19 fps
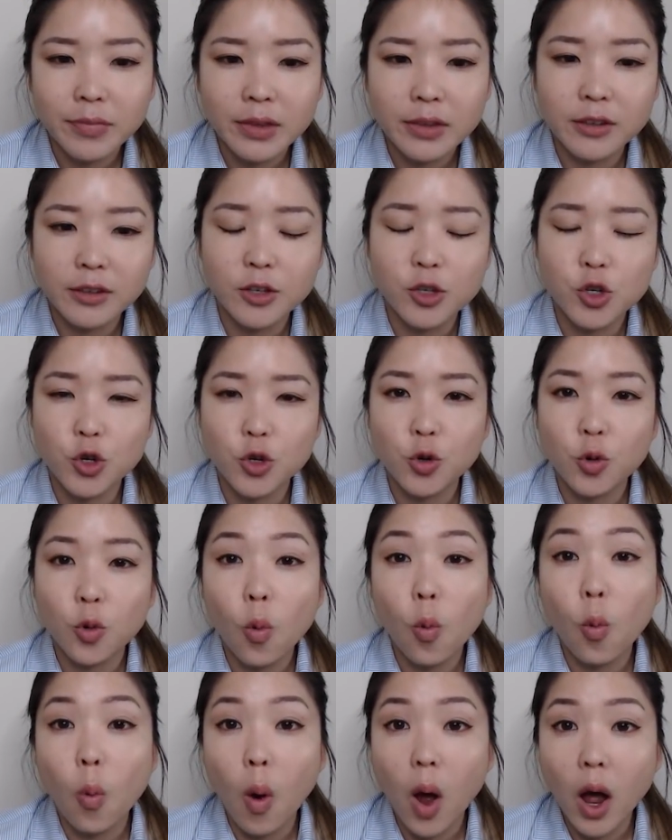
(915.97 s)
Did you
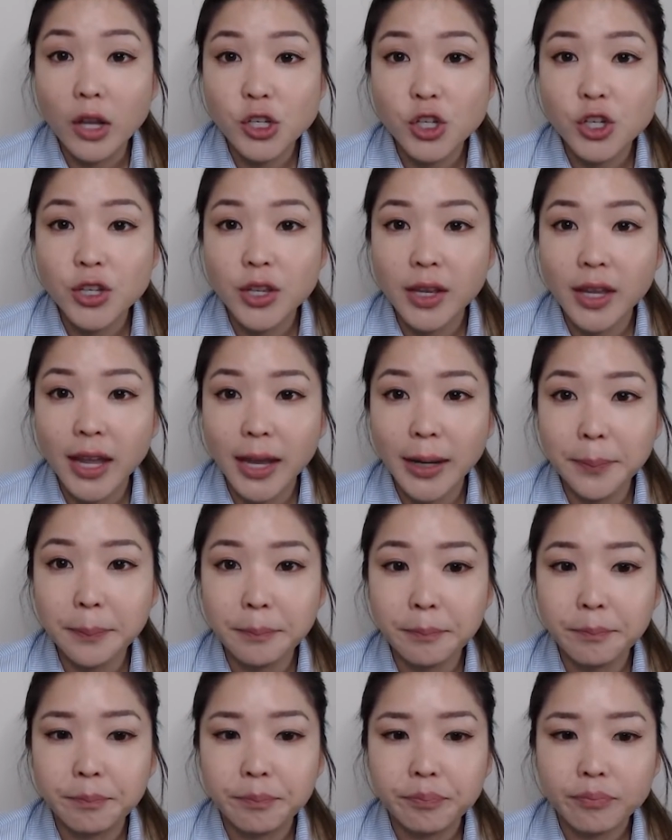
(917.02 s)
watch the game?
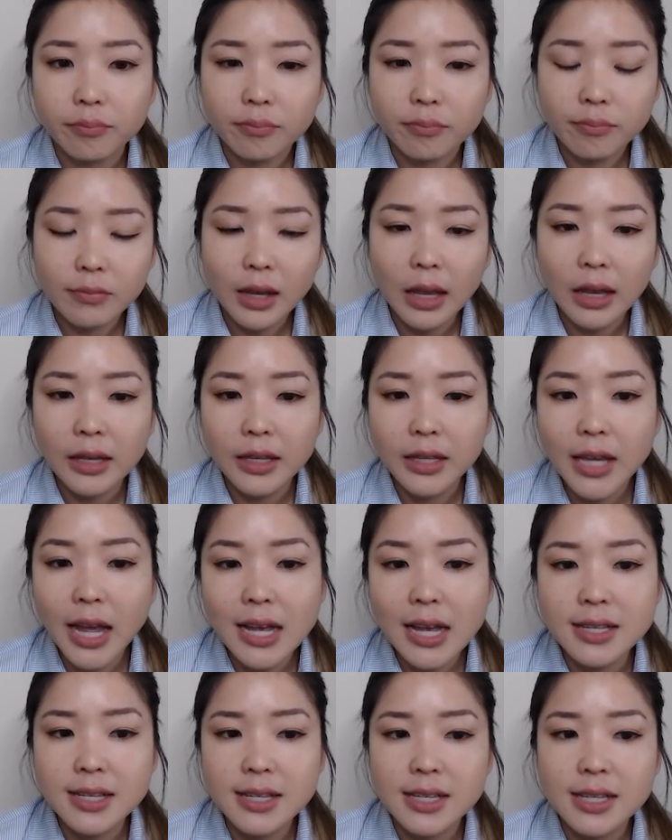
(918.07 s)

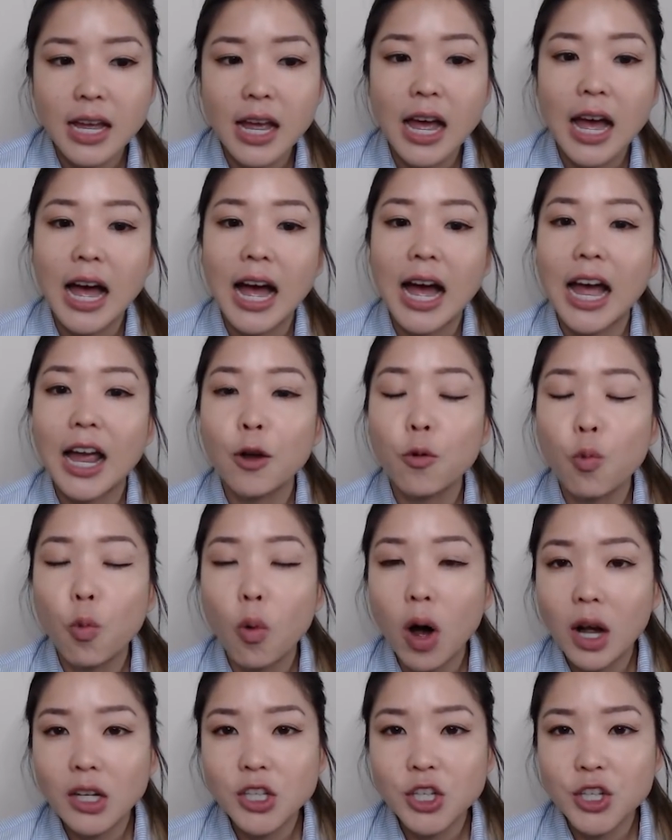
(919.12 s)
Yes, I
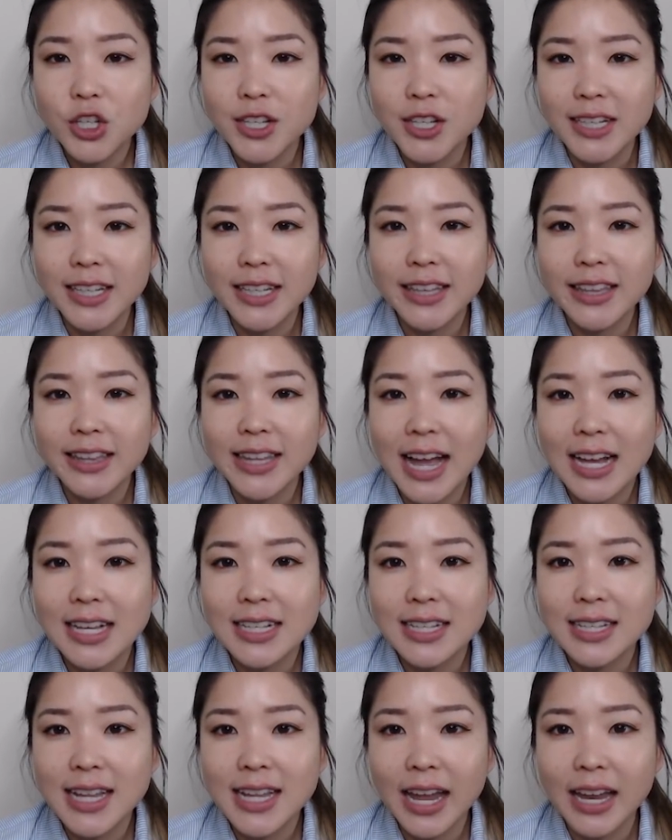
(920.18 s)
watched it
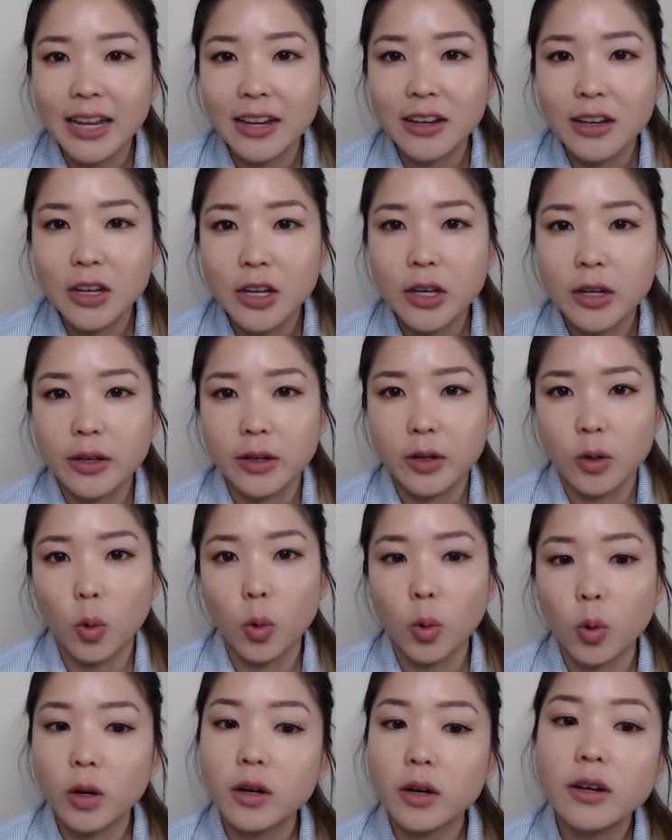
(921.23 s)
last night.
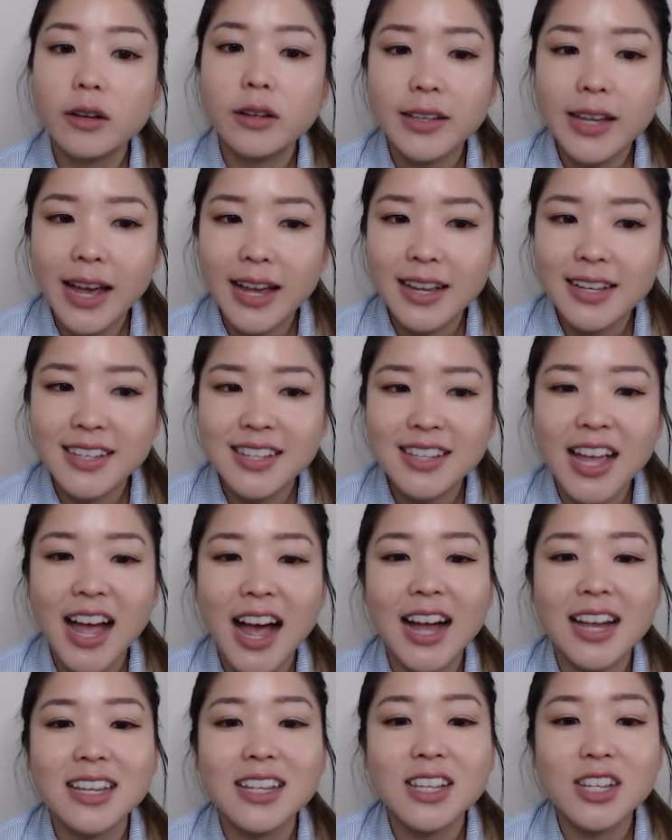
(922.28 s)
Or yes,
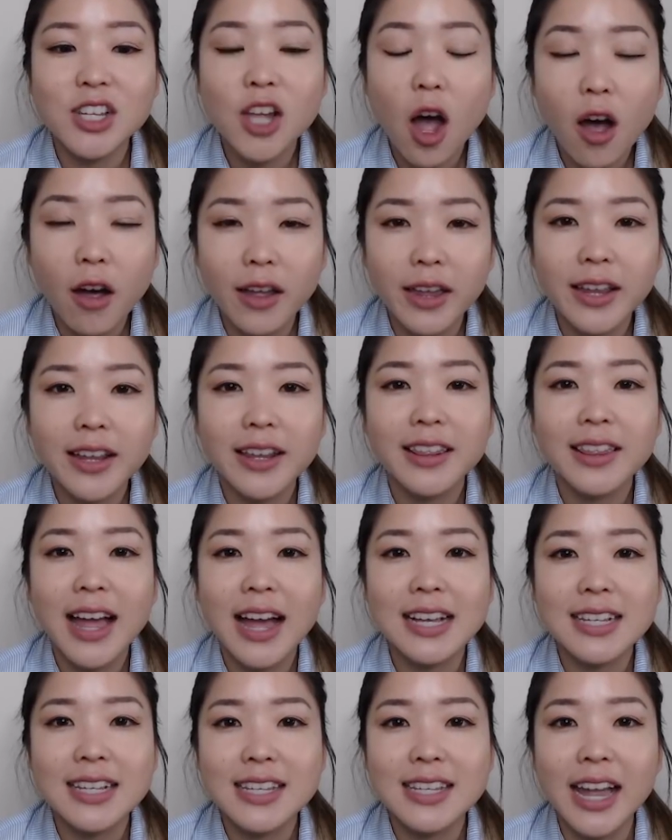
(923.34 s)
I saw it
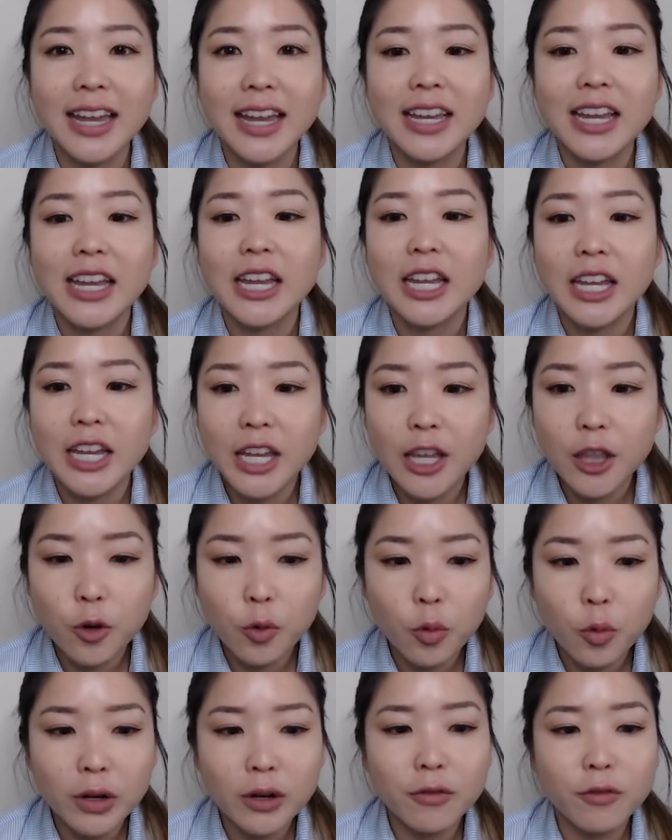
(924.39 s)
last night. Either
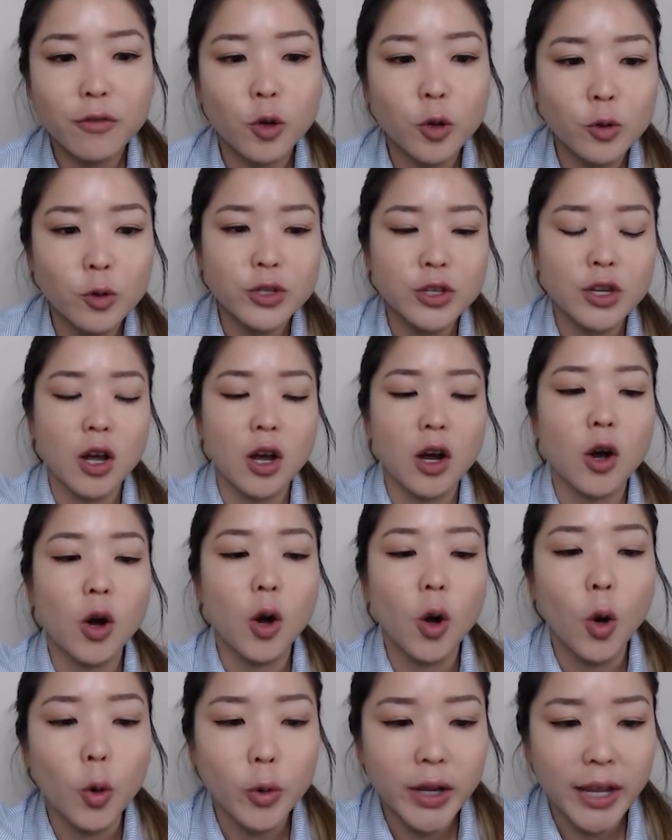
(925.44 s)
one of those are
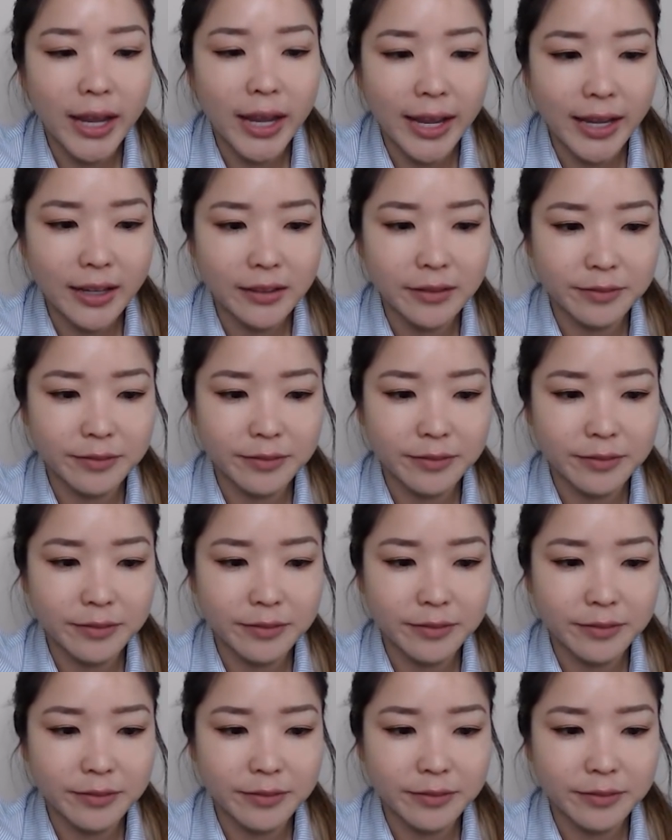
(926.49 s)
okay.